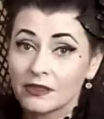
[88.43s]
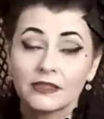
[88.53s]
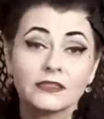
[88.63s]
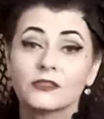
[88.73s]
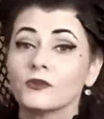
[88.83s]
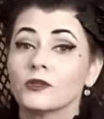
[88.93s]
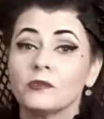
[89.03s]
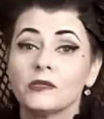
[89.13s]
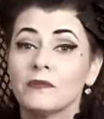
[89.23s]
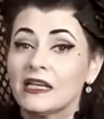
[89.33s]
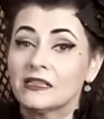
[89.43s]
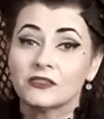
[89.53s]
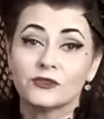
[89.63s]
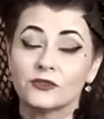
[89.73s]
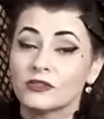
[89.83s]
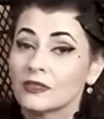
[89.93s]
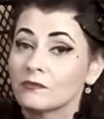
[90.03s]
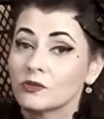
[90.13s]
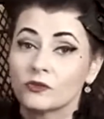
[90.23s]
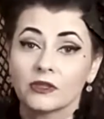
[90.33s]
and it's going to be made into some
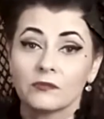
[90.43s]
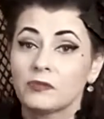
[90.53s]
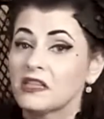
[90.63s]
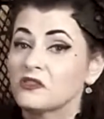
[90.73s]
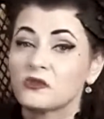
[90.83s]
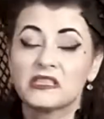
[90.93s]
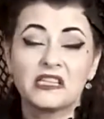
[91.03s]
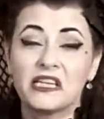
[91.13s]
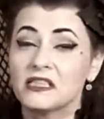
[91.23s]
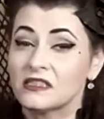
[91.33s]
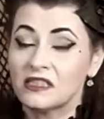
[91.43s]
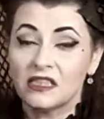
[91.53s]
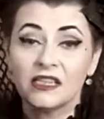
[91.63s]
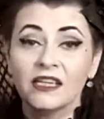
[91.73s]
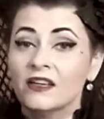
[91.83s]
sort of Pinterest, Etsy,